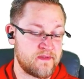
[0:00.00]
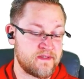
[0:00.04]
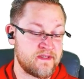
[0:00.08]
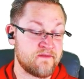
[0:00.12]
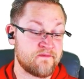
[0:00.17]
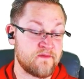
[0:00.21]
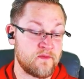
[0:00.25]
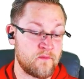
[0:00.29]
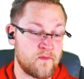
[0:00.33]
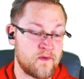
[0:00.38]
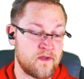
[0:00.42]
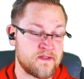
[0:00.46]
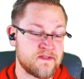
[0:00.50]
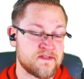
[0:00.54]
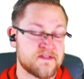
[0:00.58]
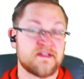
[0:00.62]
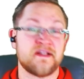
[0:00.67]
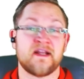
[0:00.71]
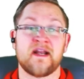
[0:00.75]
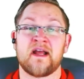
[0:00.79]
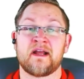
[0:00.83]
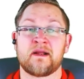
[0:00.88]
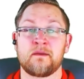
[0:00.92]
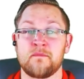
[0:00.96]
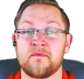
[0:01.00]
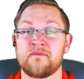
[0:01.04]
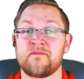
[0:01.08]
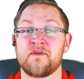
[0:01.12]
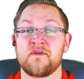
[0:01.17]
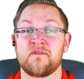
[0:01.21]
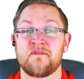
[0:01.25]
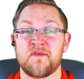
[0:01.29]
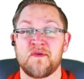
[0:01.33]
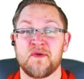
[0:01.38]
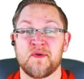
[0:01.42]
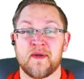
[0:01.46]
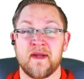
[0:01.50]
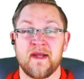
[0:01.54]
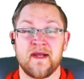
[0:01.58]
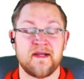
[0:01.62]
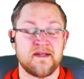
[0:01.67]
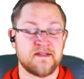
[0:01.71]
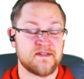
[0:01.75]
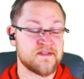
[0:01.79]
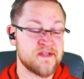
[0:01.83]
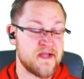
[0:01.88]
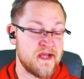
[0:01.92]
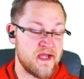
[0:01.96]
of different ones that I can review for you
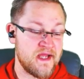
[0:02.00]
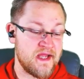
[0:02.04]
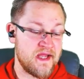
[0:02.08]
guys.